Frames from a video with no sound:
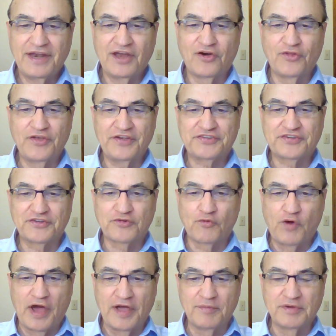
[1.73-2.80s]
Hello, this is
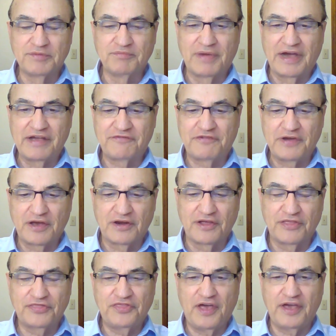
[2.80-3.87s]
Raymond
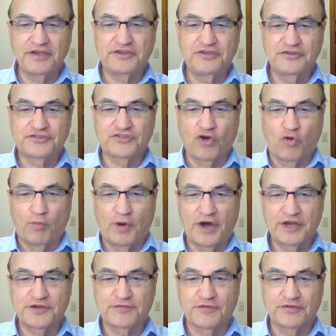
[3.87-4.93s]
Mayfield, and thank you so
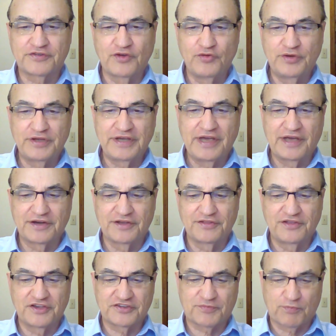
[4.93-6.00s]
much for tuning
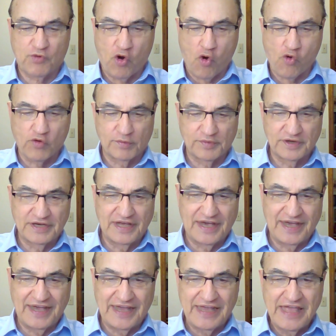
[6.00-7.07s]
into this program
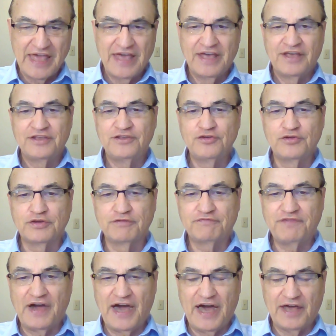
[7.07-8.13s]
today. You
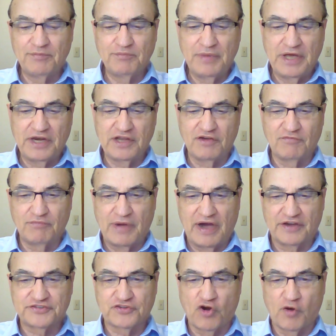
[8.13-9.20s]
can find many of
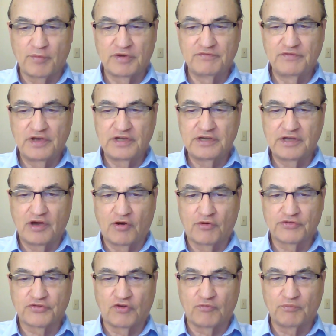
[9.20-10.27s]
my sermon
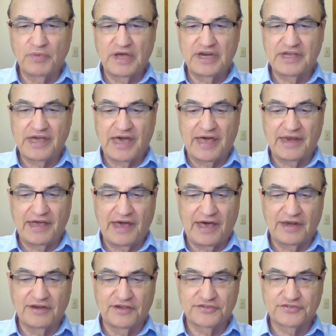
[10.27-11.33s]
videos on many out
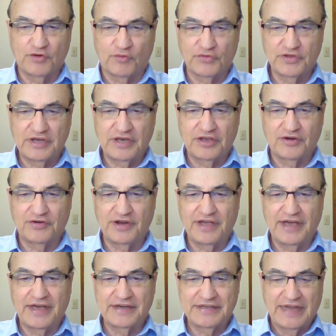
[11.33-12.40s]
outlets on the
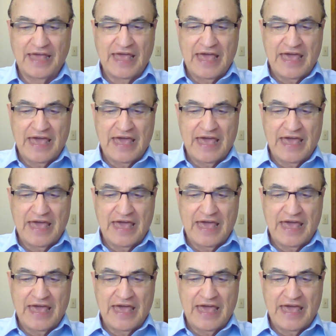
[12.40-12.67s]
internet.